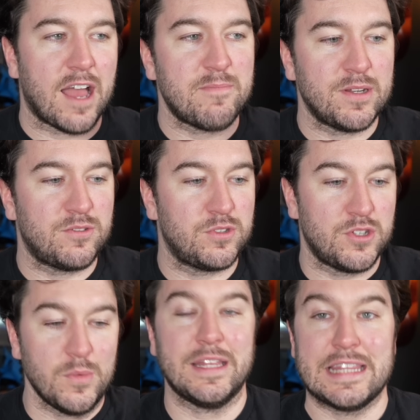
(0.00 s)
I've been
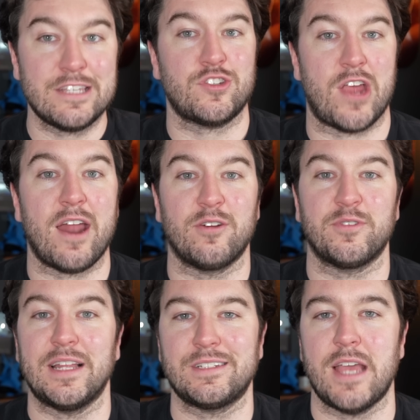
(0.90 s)
doing this channel
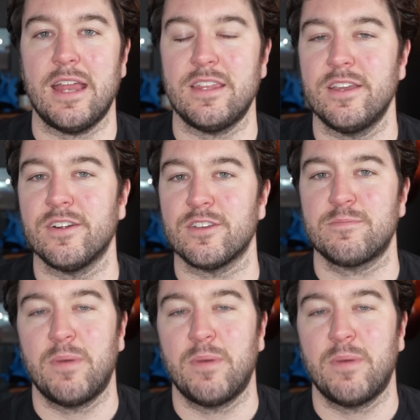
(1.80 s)
for like 10 years,